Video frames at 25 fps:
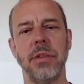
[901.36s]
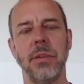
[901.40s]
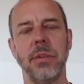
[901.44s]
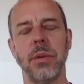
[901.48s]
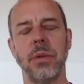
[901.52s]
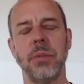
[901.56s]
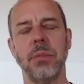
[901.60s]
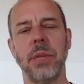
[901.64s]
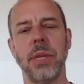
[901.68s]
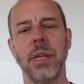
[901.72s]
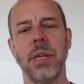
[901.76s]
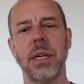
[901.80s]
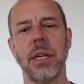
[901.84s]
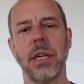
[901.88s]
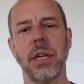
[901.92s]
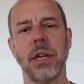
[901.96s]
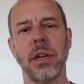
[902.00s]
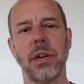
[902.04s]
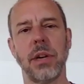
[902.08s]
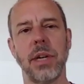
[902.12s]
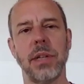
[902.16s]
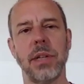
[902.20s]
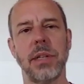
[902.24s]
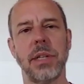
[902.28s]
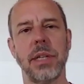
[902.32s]
would be an
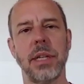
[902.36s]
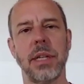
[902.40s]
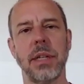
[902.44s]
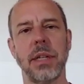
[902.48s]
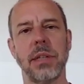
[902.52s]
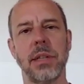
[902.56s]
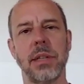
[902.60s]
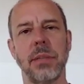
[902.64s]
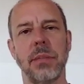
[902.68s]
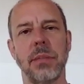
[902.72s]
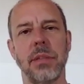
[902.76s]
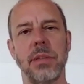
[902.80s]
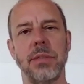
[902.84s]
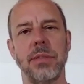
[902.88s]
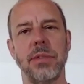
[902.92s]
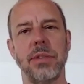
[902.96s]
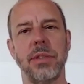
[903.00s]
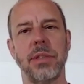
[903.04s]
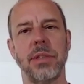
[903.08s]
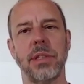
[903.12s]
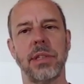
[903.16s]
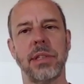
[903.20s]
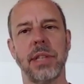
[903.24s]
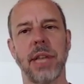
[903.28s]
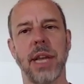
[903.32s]
increasing symptom for
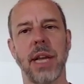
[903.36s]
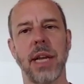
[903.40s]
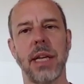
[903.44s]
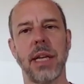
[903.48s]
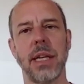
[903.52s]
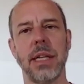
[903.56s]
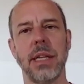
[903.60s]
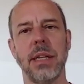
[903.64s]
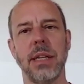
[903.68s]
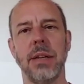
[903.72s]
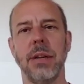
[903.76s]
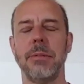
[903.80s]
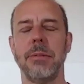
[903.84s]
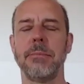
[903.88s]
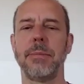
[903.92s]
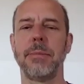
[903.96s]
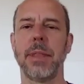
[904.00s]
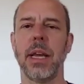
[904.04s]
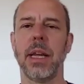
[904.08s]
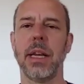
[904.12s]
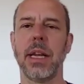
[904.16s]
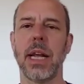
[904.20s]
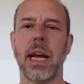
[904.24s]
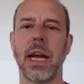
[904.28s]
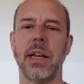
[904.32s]
society
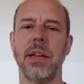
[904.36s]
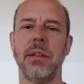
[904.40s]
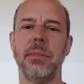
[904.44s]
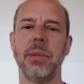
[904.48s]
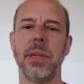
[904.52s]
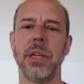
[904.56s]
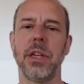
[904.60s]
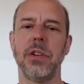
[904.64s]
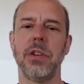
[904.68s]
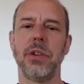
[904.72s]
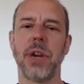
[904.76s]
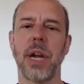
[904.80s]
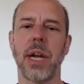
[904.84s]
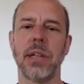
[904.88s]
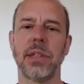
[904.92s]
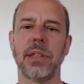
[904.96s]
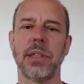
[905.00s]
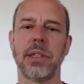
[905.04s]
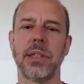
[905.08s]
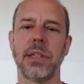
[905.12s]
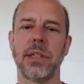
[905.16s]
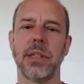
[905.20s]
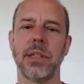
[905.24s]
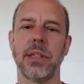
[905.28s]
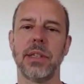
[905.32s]
and had to be
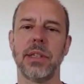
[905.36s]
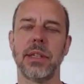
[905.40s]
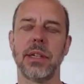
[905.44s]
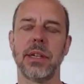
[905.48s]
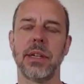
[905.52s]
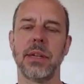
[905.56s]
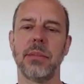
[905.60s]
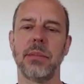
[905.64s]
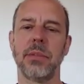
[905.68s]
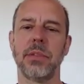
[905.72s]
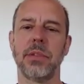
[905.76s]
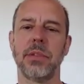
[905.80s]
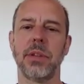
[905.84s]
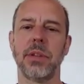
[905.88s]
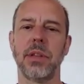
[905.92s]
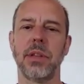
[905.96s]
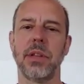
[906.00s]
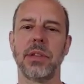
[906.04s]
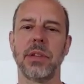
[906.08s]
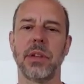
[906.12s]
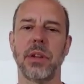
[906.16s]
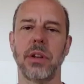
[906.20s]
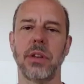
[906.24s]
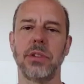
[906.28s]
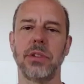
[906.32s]
addressed. So
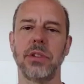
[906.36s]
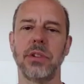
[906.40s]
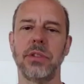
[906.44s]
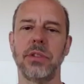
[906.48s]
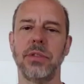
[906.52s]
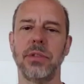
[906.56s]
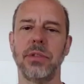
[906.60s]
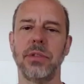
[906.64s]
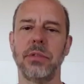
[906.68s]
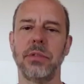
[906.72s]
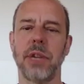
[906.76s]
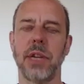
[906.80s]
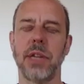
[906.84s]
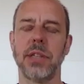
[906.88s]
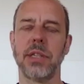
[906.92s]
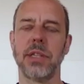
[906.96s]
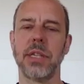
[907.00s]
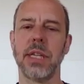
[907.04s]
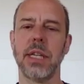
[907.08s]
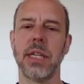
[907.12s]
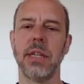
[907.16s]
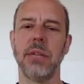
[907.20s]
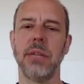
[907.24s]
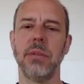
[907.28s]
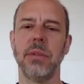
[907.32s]
this also
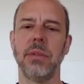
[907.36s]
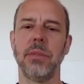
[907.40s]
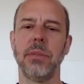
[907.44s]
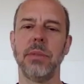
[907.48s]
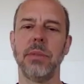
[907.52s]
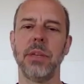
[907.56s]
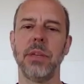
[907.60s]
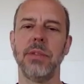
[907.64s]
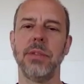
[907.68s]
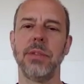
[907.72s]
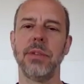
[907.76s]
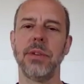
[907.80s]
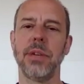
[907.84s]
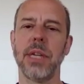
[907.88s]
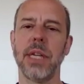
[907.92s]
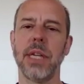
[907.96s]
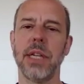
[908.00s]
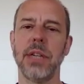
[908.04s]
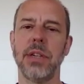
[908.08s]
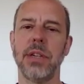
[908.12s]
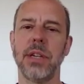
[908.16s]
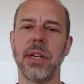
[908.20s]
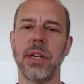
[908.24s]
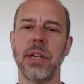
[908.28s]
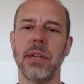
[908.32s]
resonated with me for
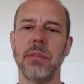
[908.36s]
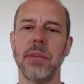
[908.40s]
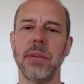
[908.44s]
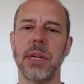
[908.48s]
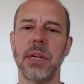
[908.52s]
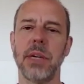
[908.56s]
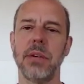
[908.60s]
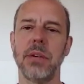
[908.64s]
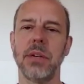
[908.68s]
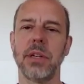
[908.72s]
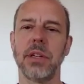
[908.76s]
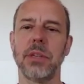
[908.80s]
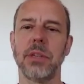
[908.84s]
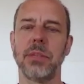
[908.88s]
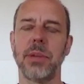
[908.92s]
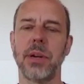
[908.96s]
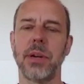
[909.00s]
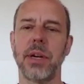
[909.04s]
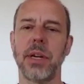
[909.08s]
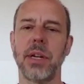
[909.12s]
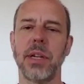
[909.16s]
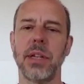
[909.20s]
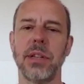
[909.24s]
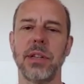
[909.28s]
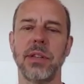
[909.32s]
Nietzsche and my own
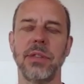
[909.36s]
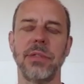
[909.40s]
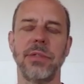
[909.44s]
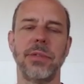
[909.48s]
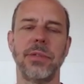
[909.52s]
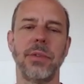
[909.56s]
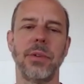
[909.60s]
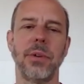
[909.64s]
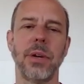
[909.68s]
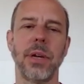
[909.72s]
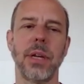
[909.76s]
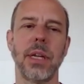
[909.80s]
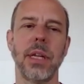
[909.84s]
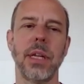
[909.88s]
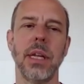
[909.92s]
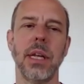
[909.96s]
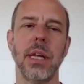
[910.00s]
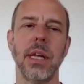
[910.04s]
experience in Freud.